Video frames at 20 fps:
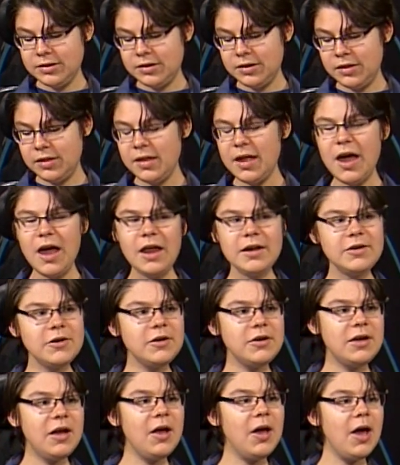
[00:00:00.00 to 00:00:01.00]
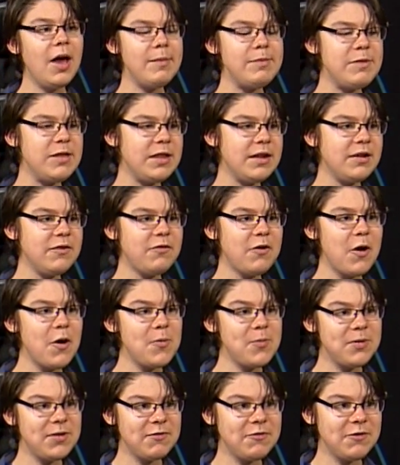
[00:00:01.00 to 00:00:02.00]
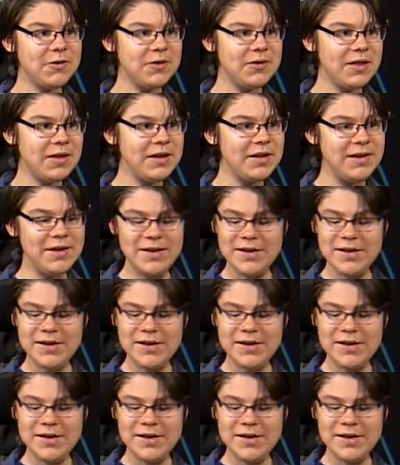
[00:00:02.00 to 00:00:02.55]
not opposite of hopes for like